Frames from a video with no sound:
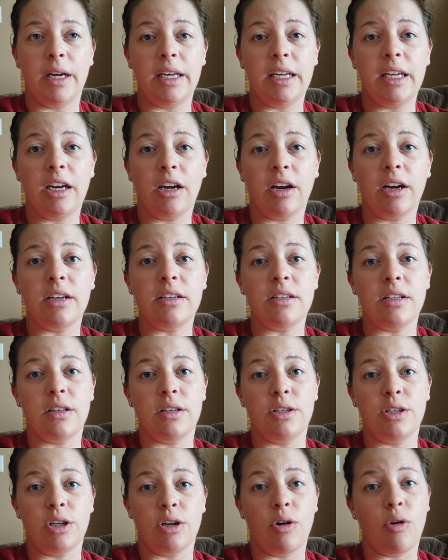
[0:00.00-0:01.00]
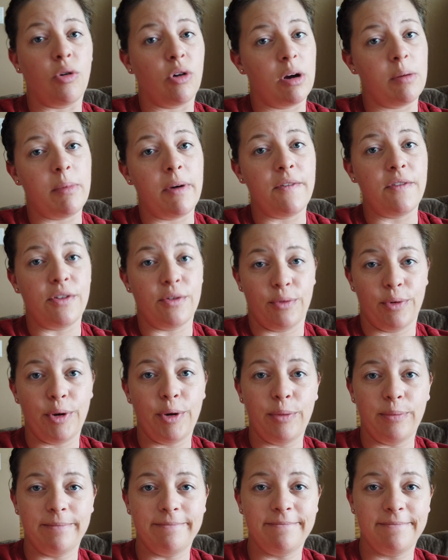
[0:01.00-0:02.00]
adhering to the decorum of the
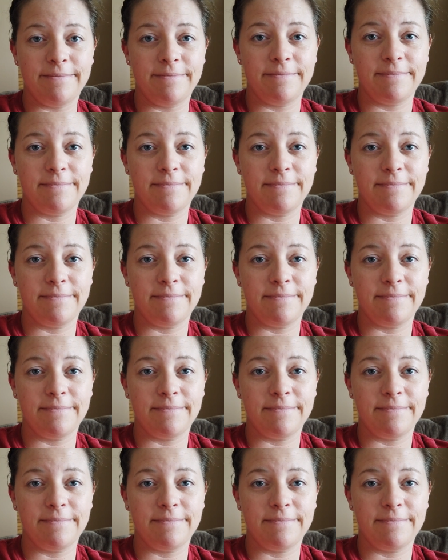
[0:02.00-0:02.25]
room.